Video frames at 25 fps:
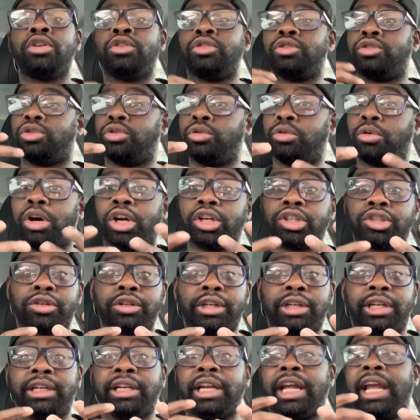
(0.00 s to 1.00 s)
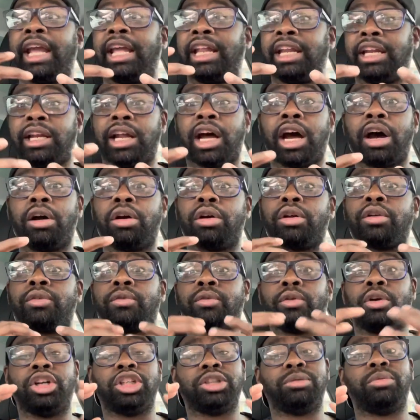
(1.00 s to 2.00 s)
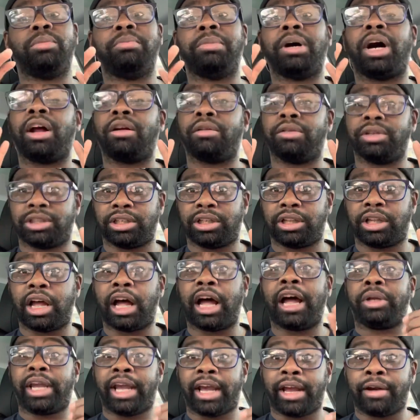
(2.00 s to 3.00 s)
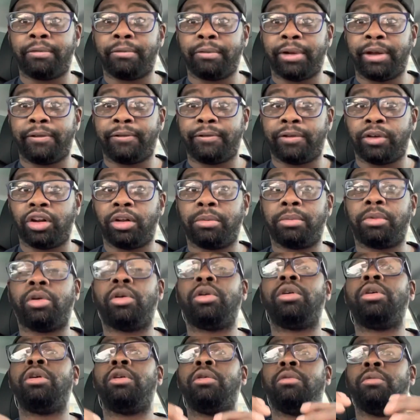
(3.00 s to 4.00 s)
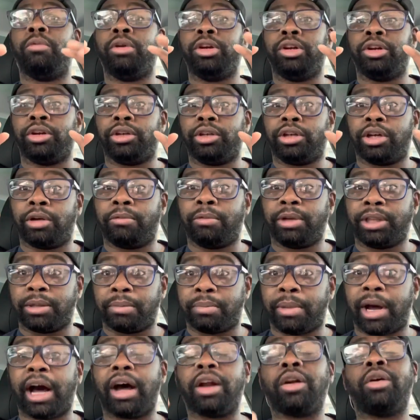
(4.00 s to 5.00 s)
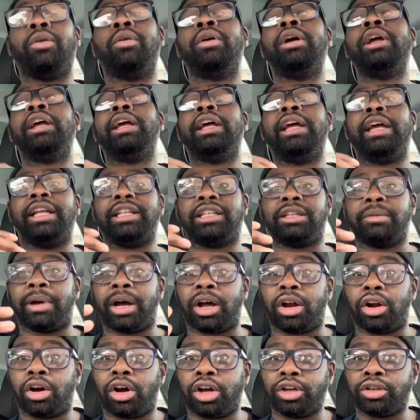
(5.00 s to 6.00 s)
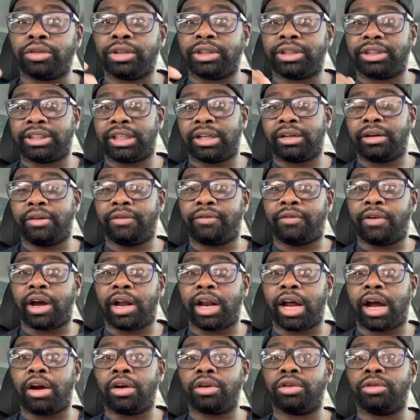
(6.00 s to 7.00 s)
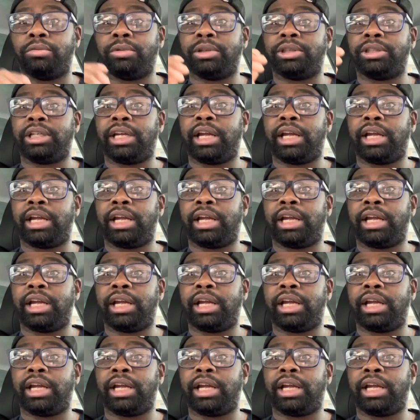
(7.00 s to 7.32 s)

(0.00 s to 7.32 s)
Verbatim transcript: $280 for 100 ml bottle is a lot. Can refillable when you're done with the bottle. It's about $175, which the